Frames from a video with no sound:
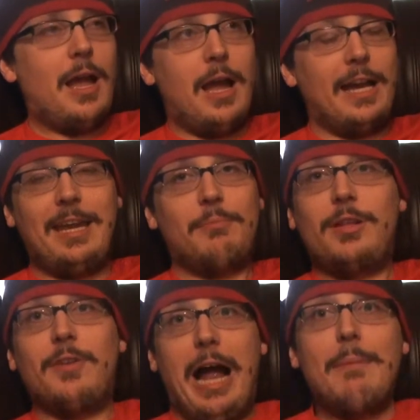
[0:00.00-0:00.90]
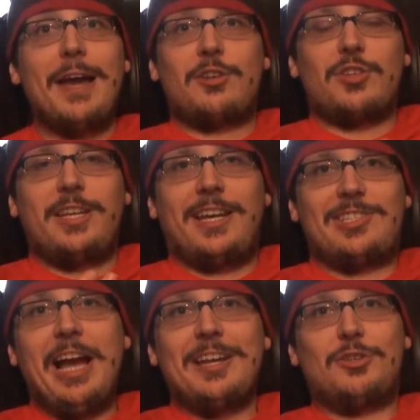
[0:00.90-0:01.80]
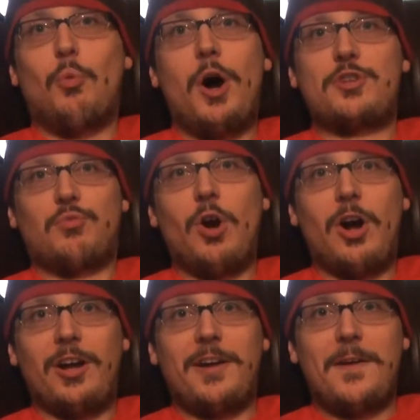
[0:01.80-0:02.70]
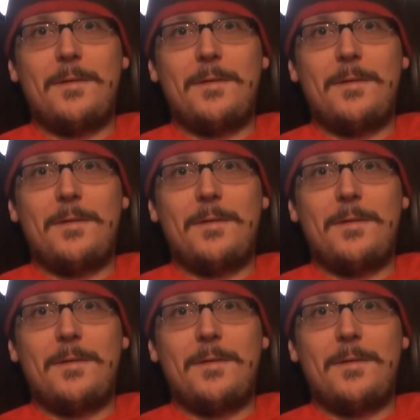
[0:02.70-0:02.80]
I can't believe it. I'm actually excited to watch Raw.